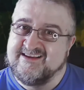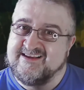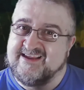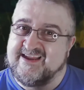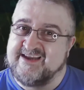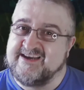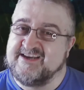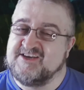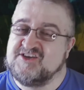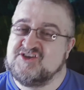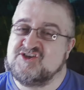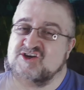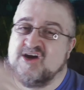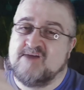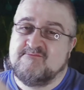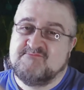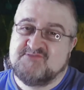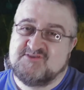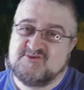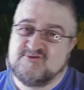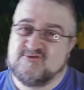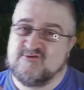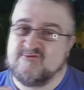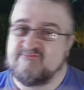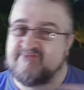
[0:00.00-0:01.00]
and it jumps
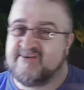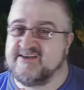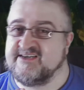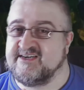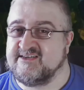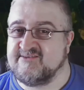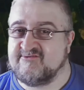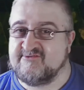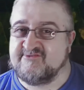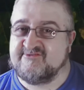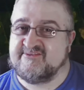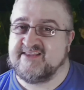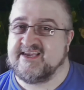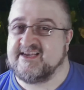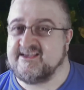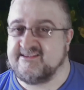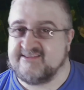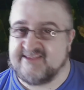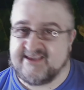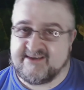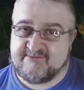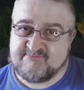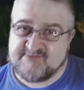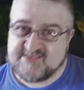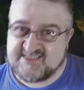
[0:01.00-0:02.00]
over, and I don't think
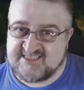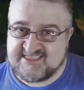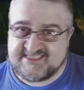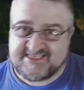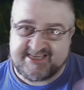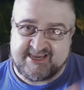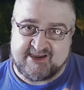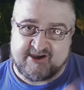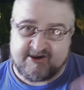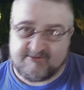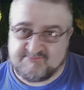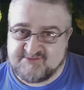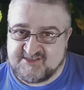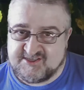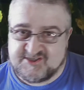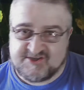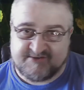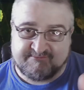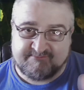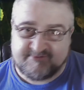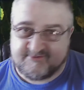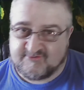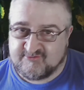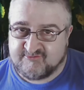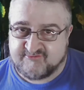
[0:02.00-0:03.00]
it was set up to
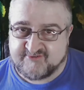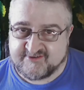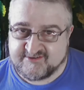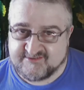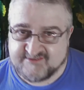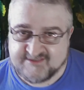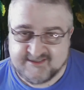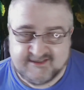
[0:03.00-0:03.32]
jump over.